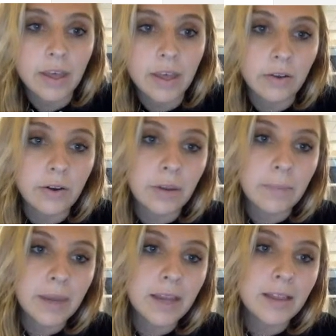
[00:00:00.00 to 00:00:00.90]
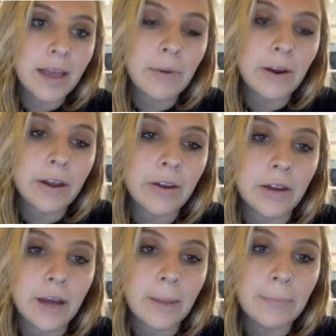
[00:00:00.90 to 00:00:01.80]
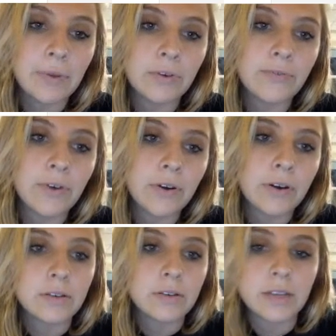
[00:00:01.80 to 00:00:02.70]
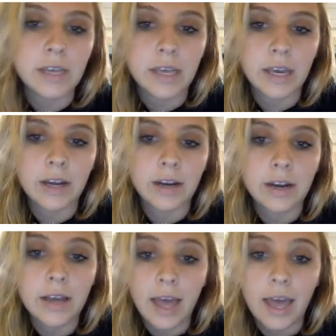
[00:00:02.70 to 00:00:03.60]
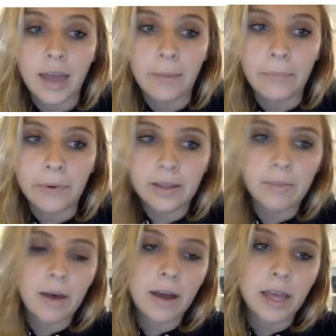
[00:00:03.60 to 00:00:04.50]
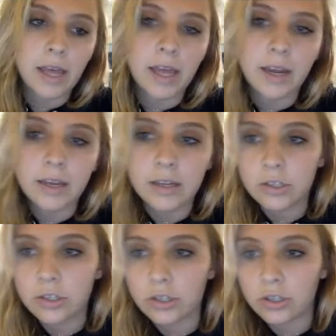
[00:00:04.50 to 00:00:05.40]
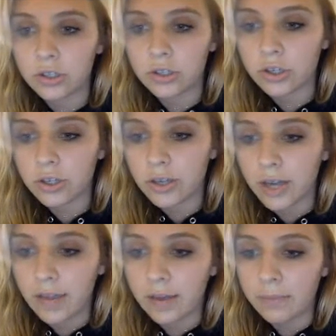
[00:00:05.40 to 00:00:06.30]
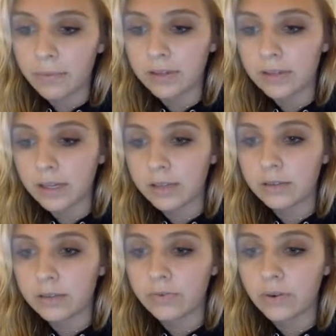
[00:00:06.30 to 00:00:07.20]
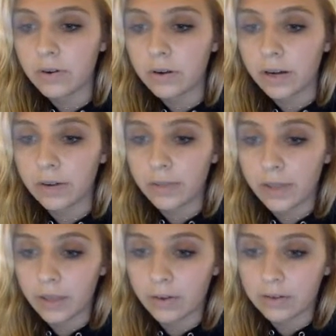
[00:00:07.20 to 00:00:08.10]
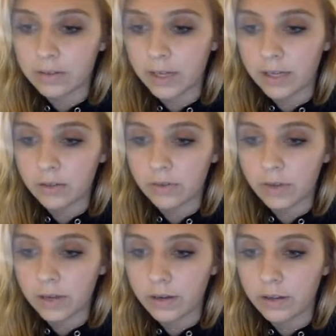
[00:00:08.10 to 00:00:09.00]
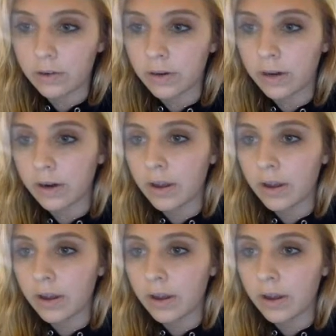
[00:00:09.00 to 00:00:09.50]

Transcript: You can go to your media library, you can upload photos here and bring them on in, and then press insert photo. I don't think you can see it, it's over here in the corner.